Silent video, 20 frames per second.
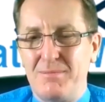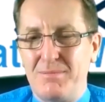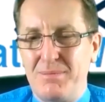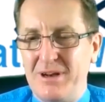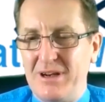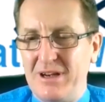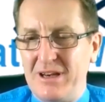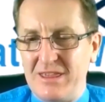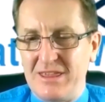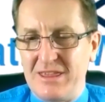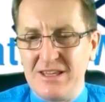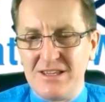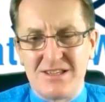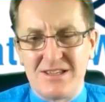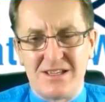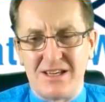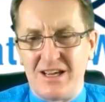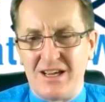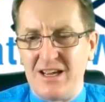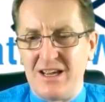But at
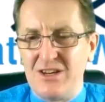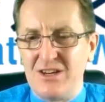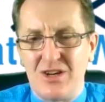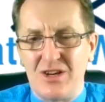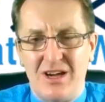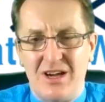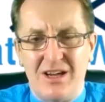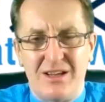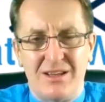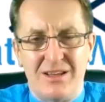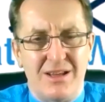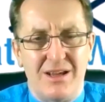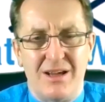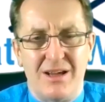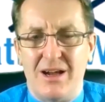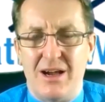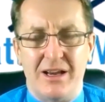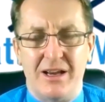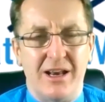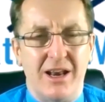this stage,
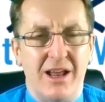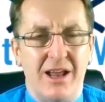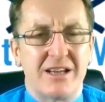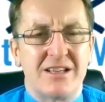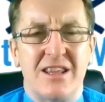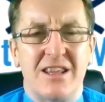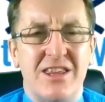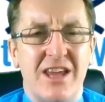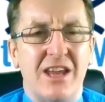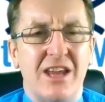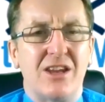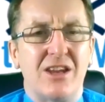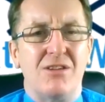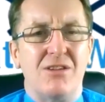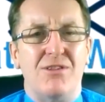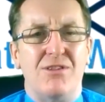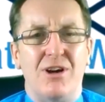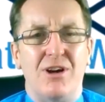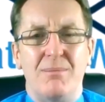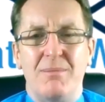I'd like to thank
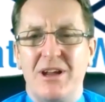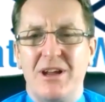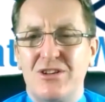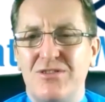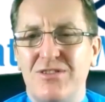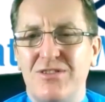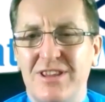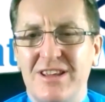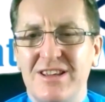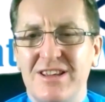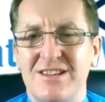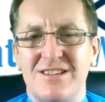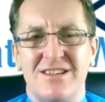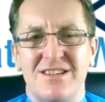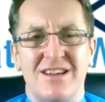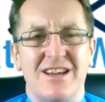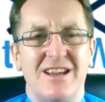you very much for this.